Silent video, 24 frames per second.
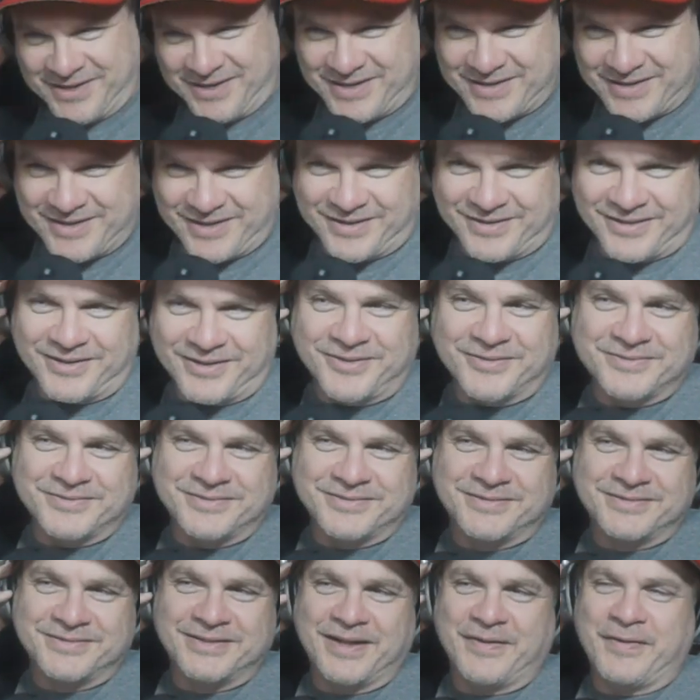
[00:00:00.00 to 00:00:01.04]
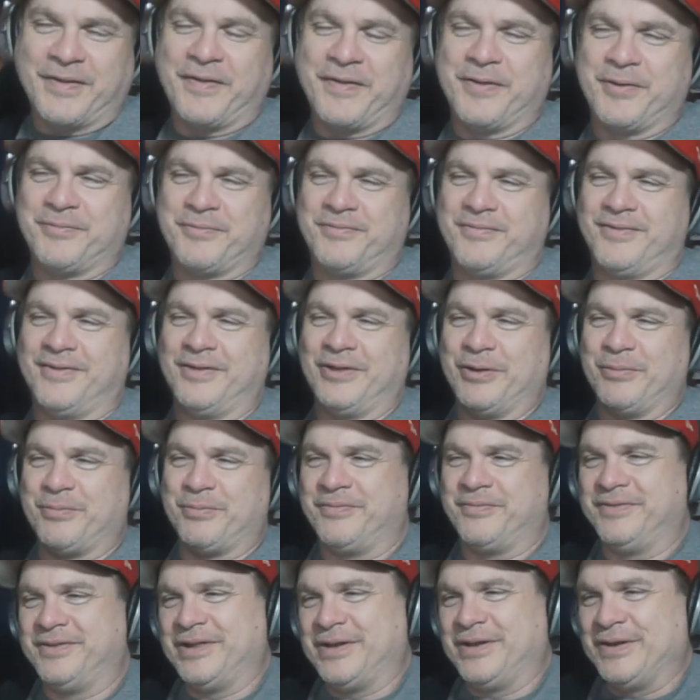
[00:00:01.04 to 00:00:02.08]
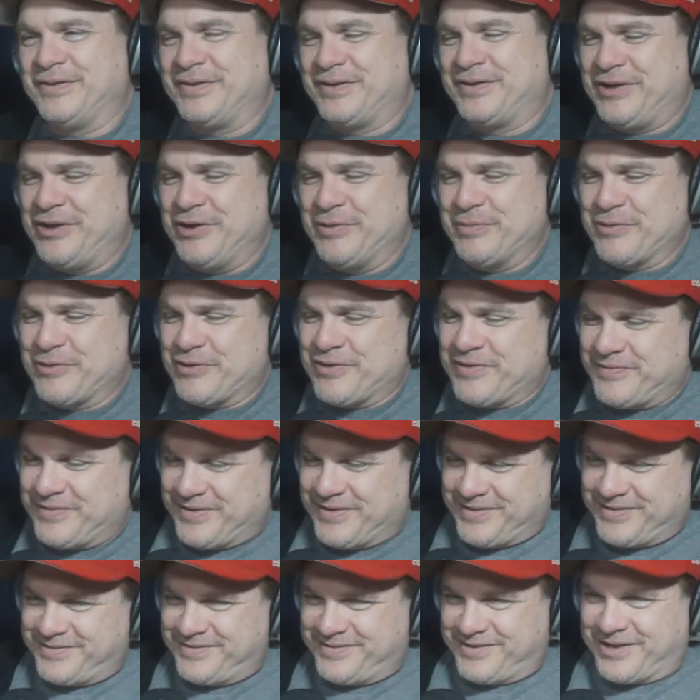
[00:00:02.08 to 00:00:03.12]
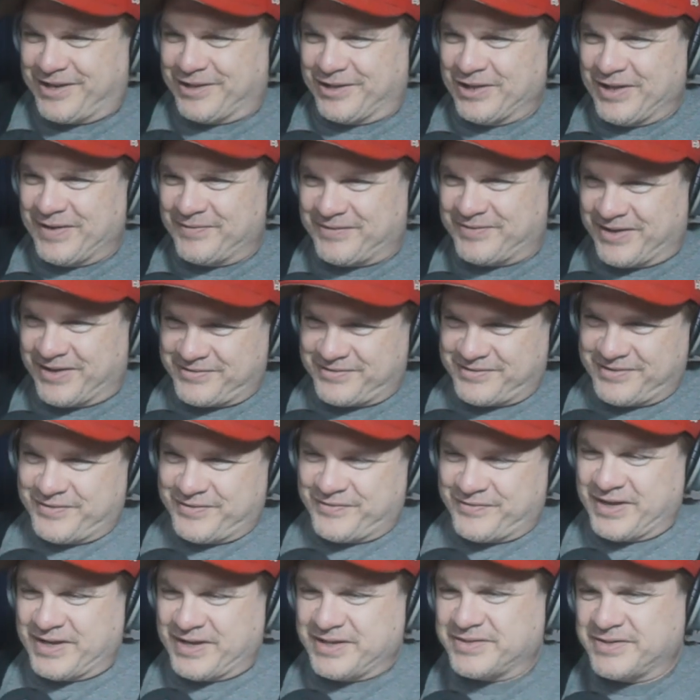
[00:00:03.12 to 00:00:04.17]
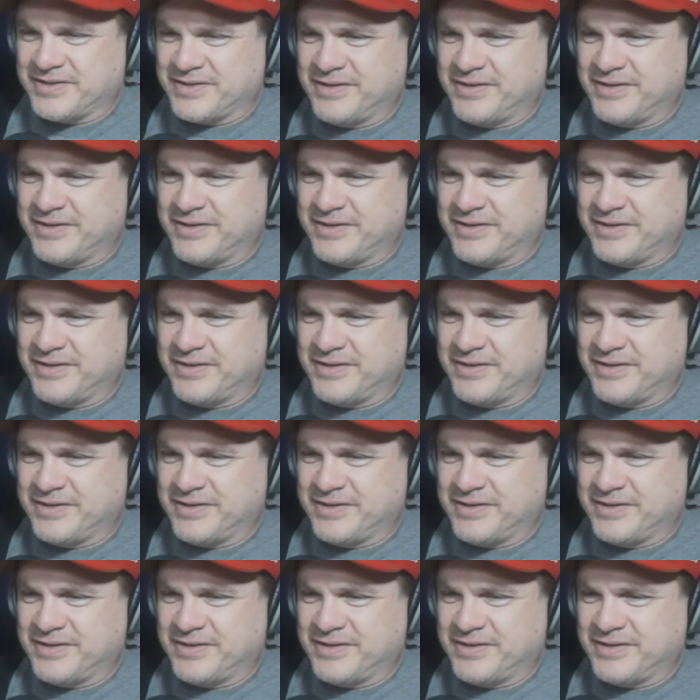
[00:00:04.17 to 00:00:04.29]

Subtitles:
Oh, and then the little humor of the glove touching the face.